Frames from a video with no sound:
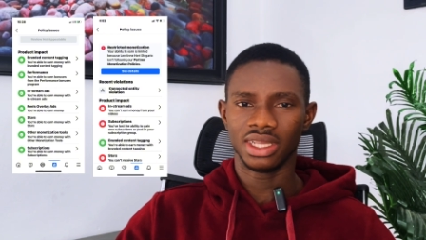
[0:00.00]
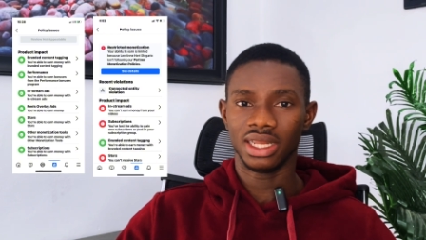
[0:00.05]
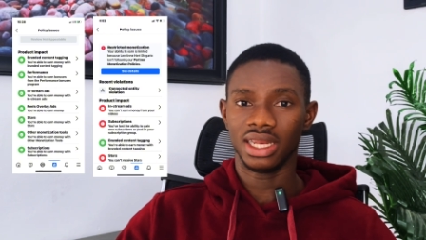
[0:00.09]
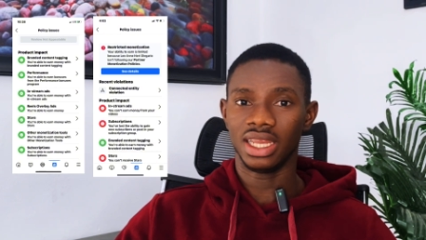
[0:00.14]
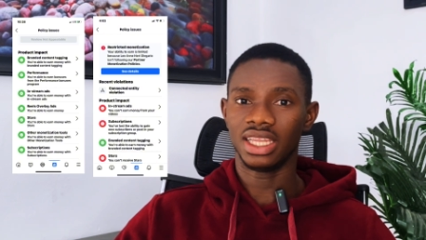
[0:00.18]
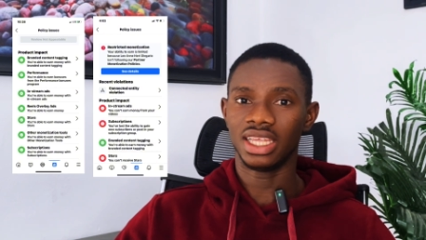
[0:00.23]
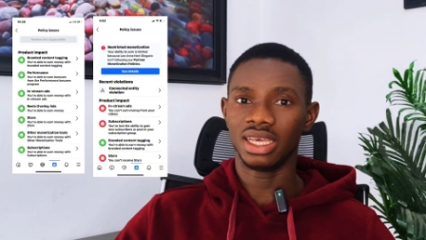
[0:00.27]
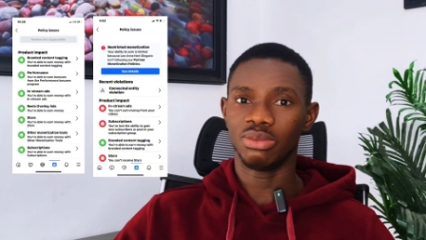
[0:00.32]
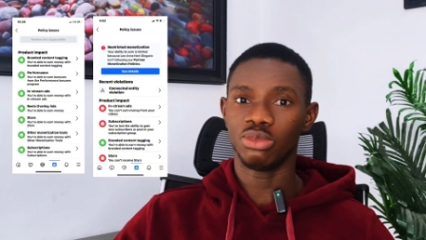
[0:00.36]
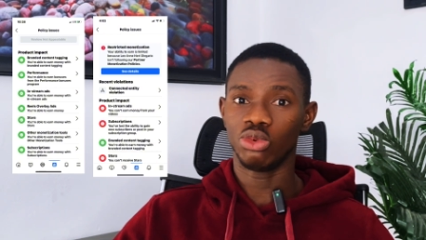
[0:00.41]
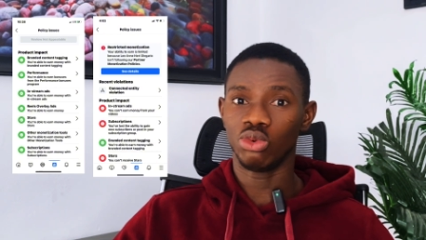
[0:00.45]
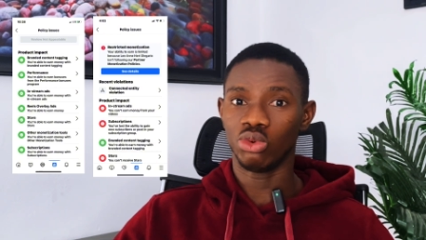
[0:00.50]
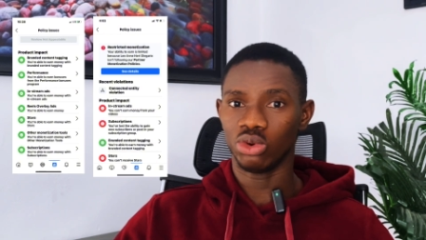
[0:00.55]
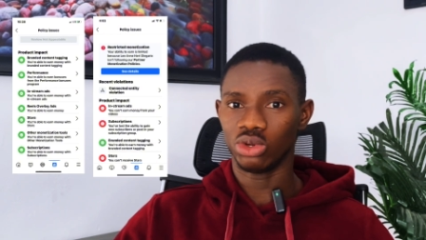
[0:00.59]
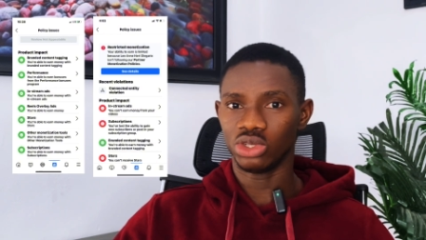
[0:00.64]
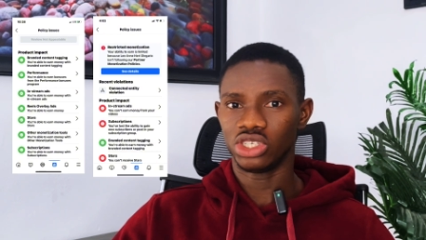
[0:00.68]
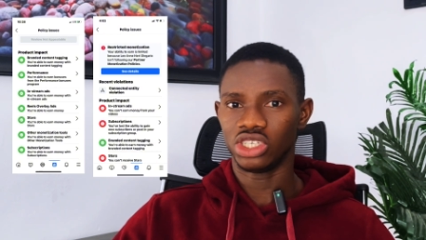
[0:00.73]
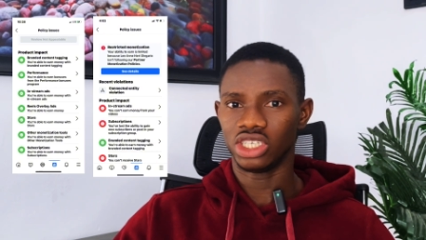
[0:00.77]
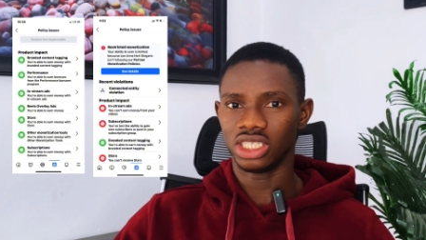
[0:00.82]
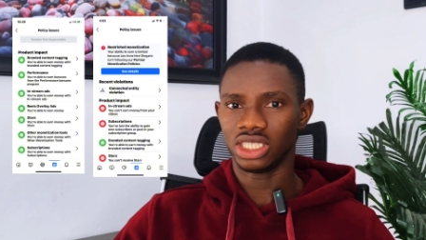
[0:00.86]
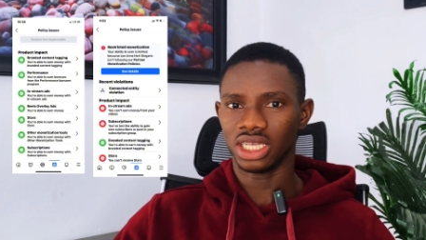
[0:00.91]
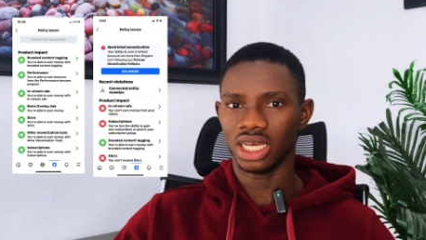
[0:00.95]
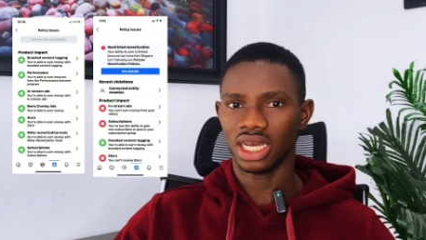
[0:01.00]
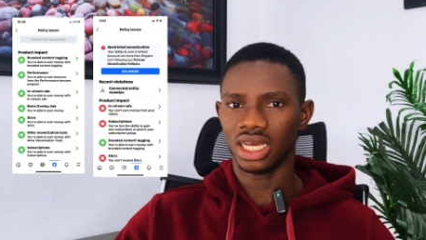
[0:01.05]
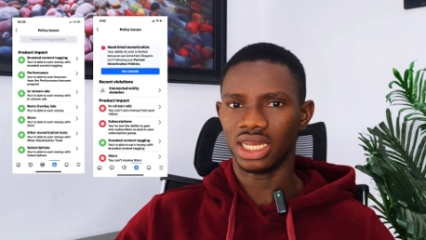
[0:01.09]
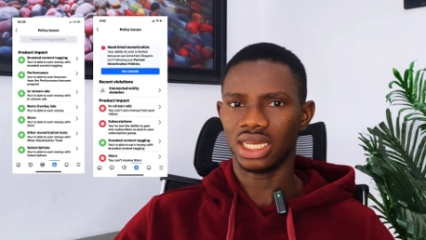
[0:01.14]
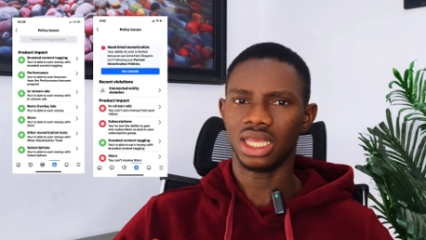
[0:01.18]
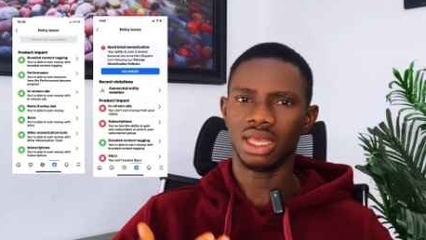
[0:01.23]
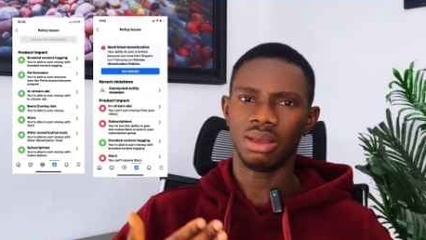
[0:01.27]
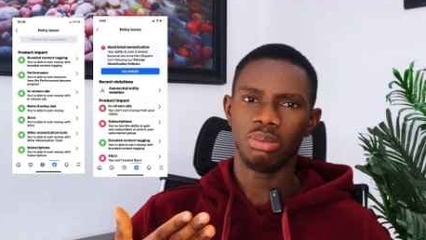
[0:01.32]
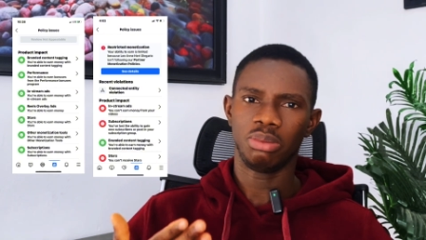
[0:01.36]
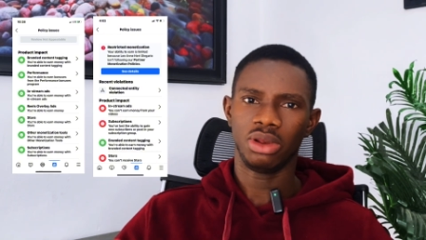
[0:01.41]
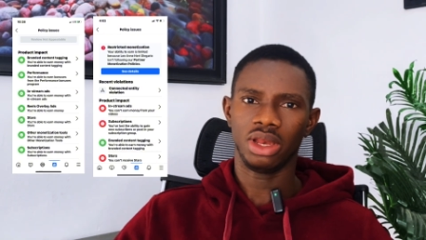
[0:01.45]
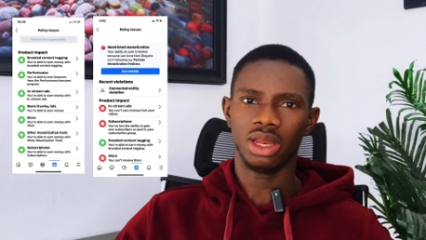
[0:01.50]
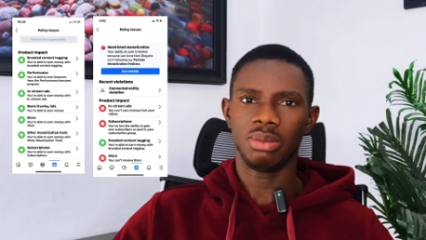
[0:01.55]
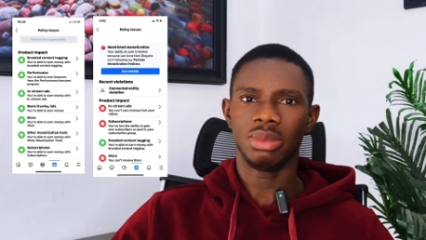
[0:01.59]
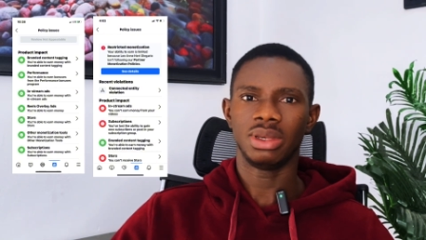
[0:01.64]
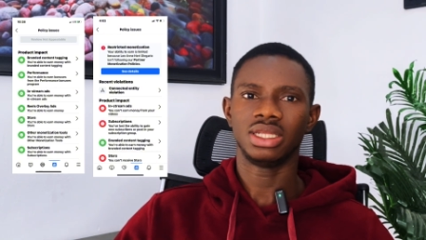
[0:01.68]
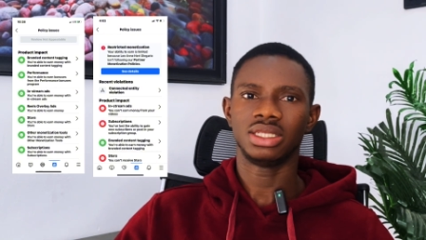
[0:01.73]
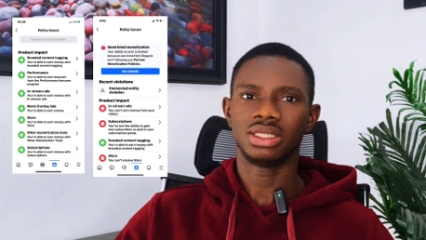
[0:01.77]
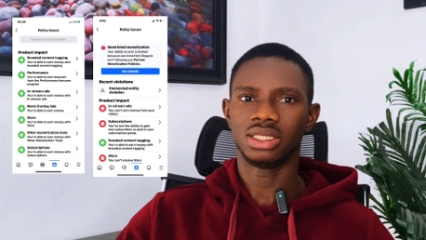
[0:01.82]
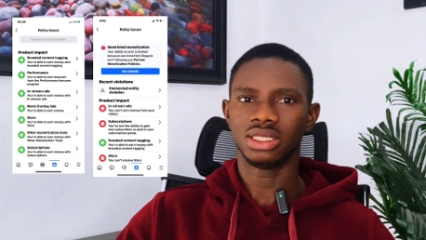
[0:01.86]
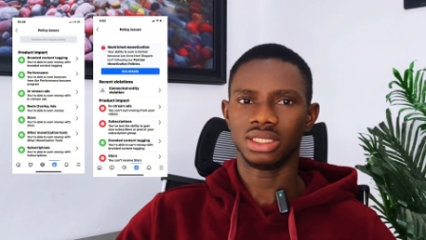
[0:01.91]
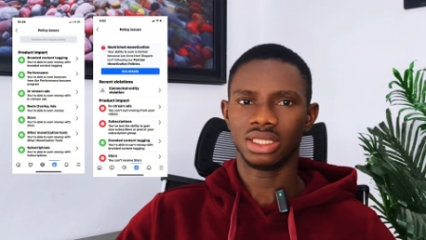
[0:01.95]
let them watch it and
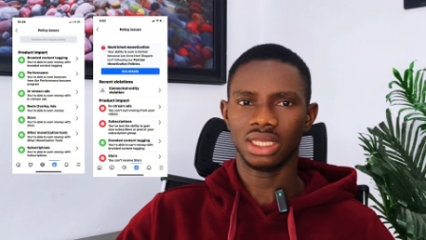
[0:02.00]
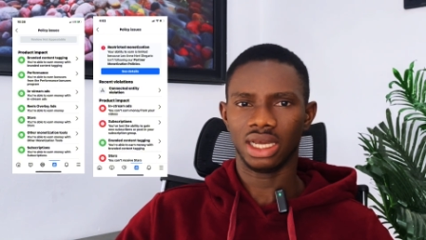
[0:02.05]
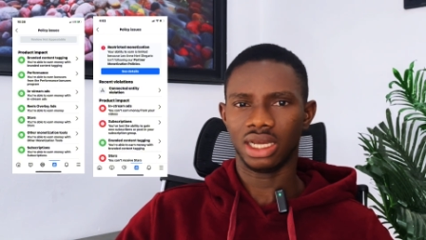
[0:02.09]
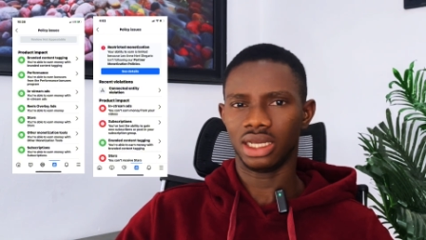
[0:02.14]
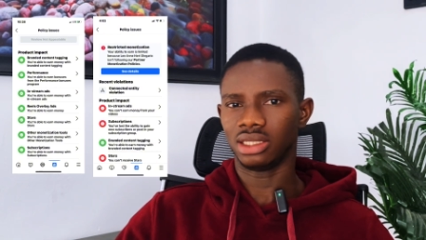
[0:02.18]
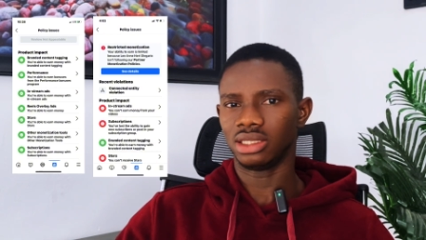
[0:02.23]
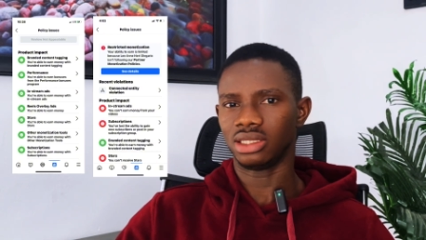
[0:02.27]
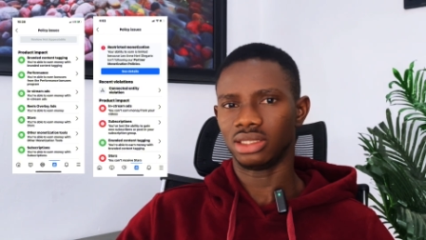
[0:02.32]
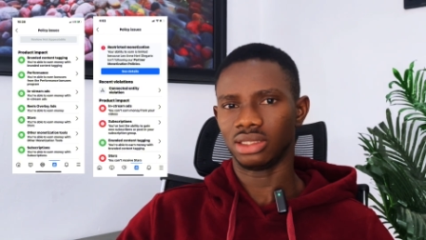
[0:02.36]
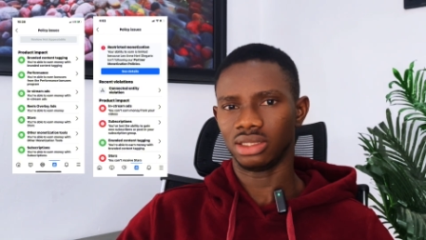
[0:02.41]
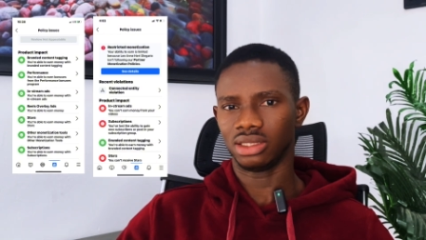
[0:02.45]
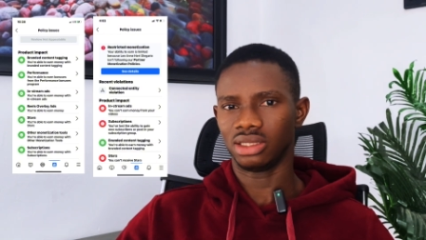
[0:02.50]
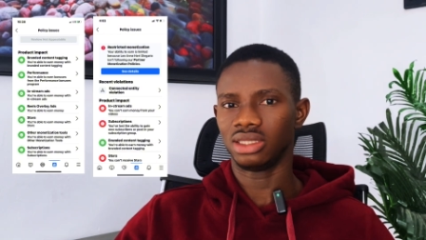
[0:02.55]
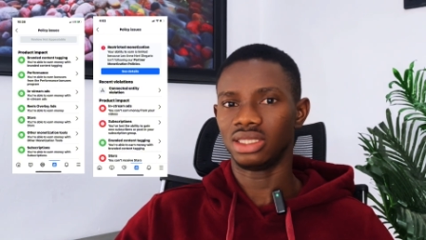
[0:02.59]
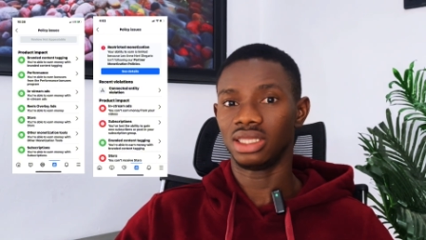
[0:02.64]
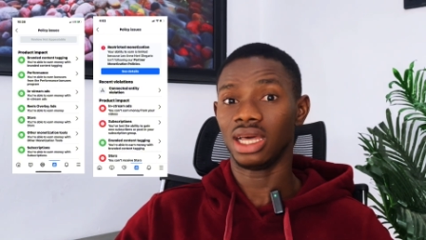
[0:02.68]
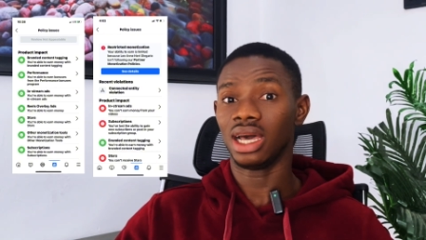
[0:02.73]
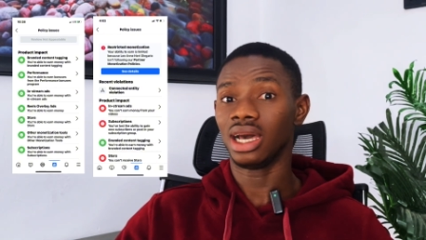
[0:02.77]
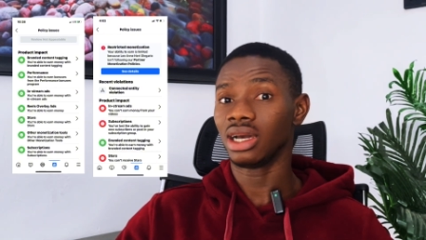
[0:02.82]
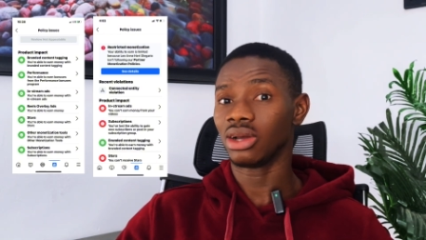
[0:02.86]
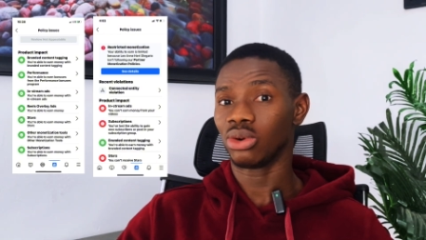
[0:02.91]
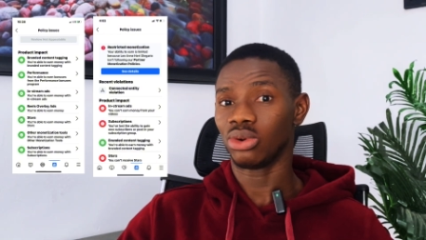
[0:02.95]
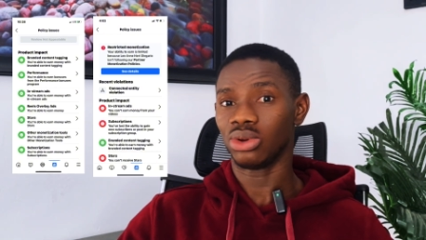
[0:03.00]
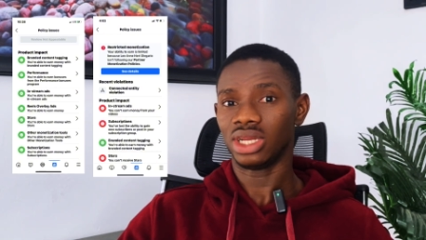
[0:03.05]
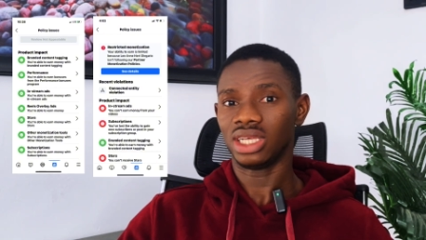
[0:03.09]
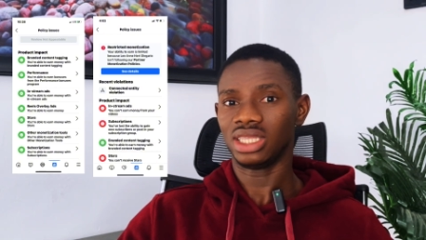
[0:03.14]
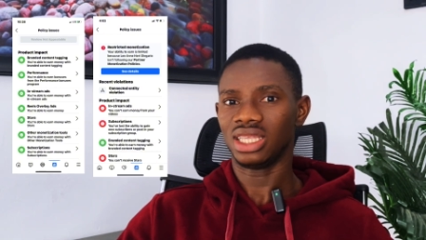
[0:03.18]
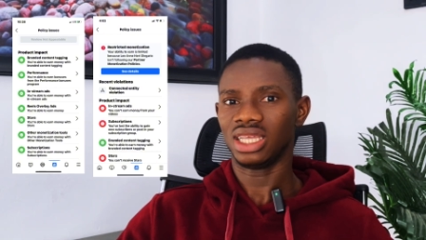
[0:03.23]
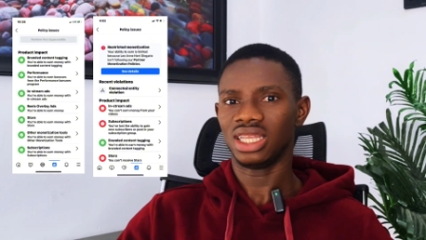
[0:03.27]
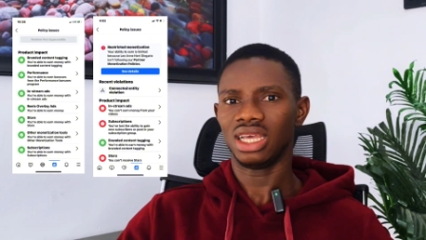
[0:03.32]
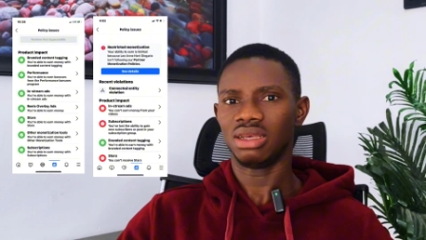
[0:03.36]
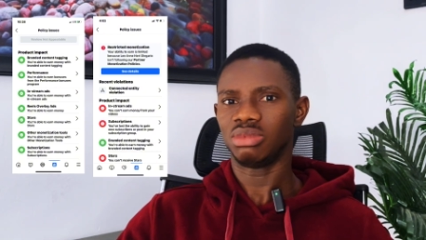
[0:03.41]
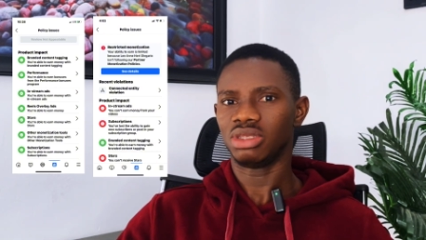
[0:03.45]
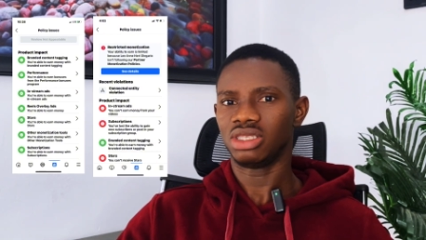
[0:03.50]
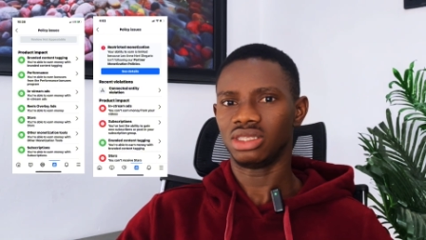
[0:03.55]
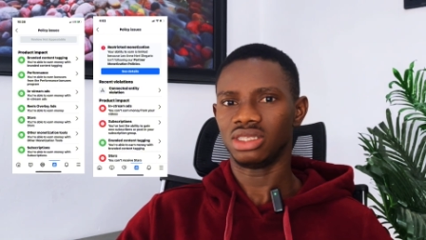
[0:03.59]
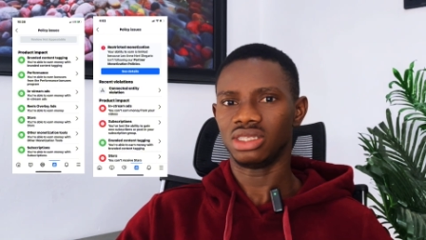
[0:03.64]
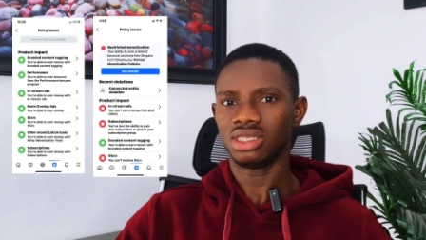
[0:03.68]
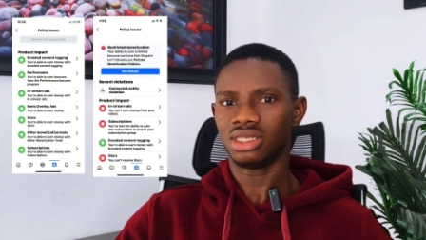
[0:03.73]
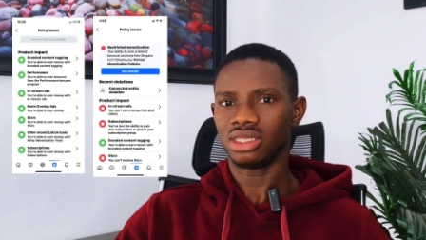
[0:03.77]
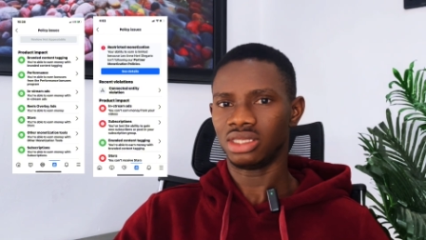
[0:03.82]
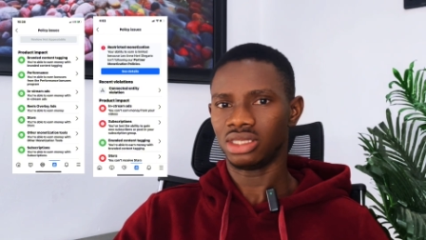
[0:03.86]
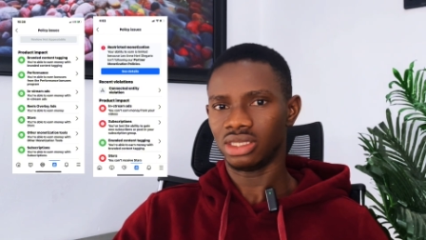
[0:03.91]
implement it and that connected entity